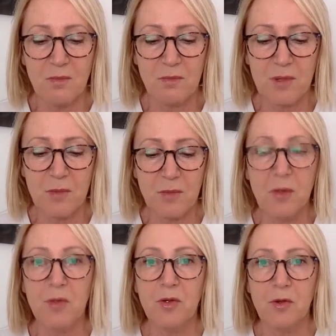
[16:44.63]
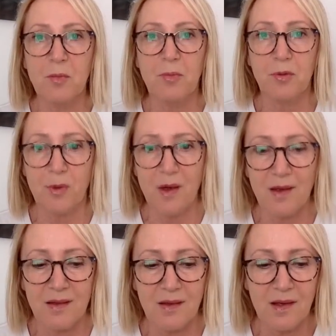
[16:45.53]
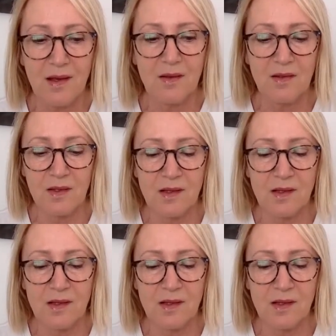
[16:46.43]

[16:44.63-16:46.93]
be people who pray that